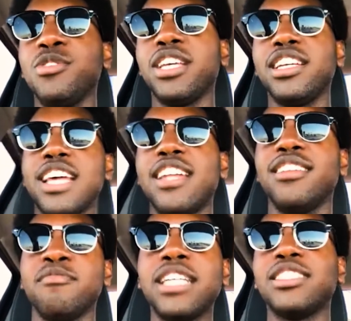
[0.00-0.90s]
that
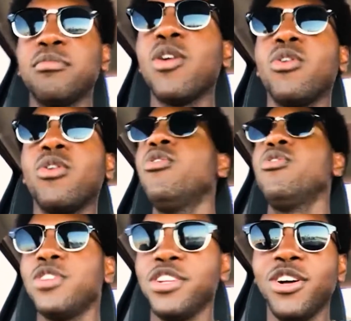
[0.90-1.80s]
makes them go, ooh, you
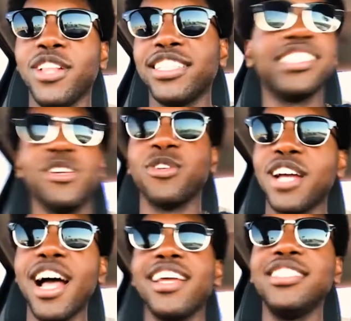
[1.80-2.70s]
know, like this little guy,
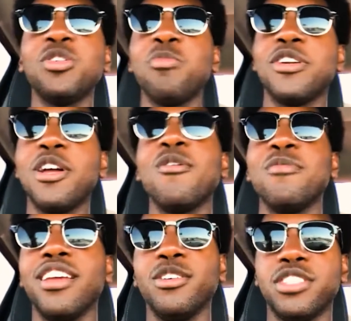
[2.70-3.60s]
he's super dope, you
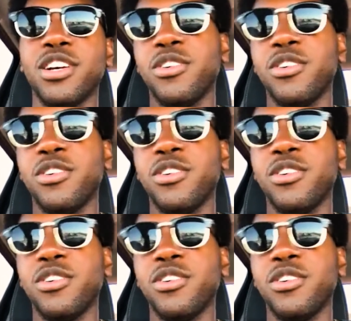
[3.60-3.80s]
know. So